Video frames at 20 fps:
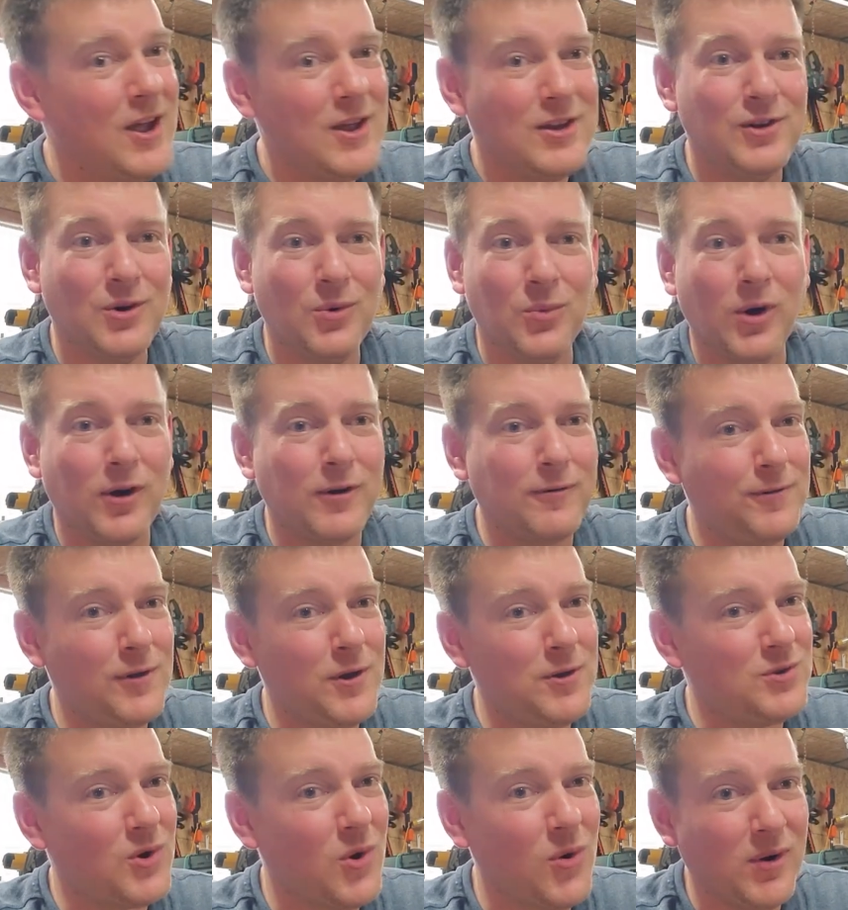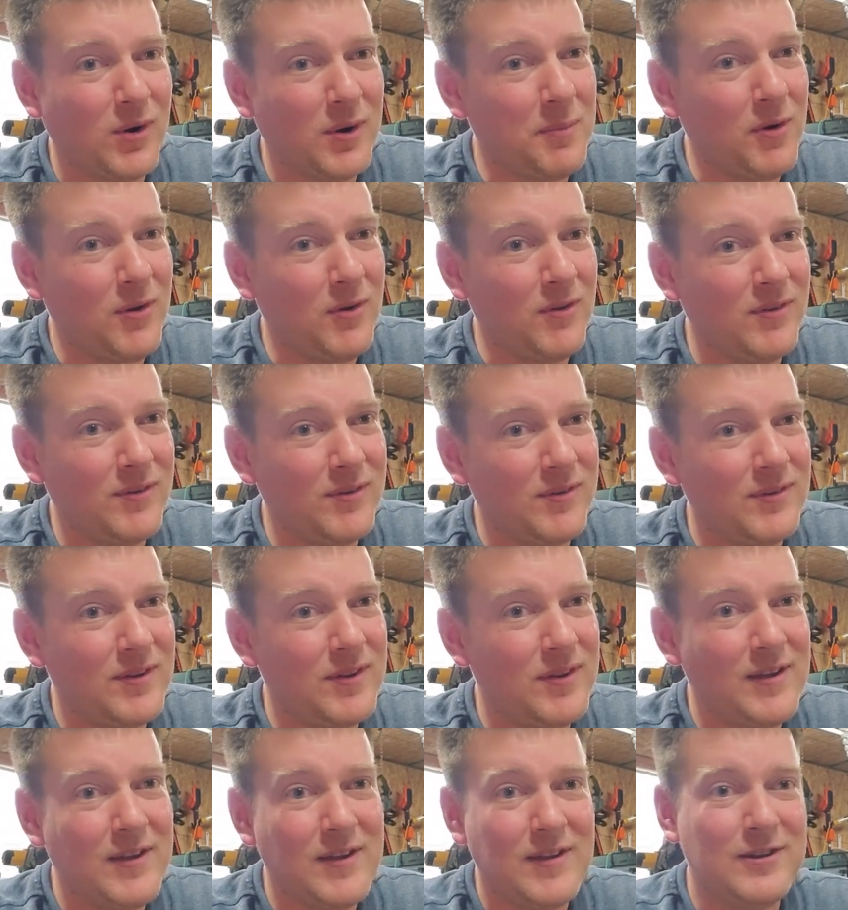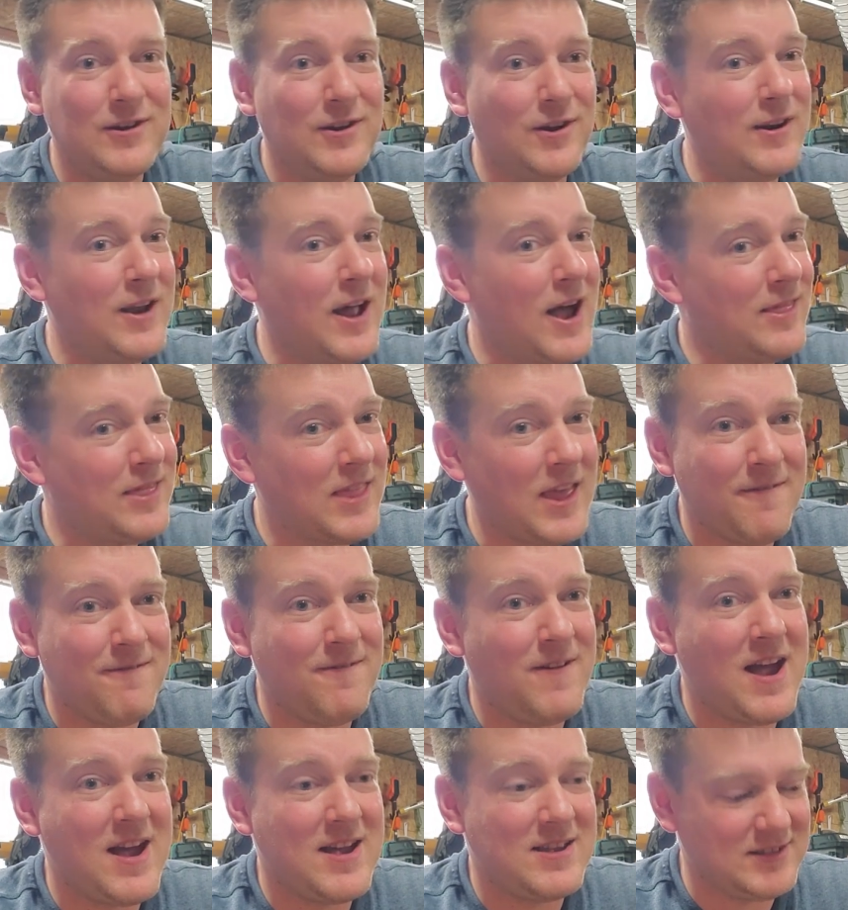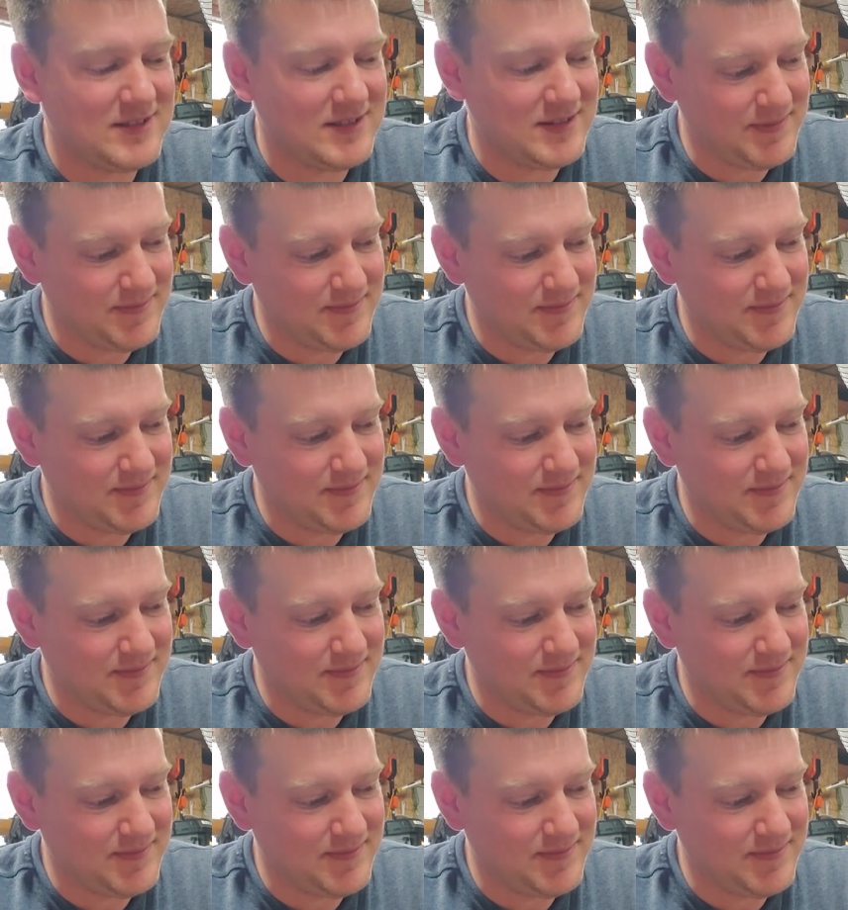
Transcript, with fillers: Your workflow's horrible. You're not that fast.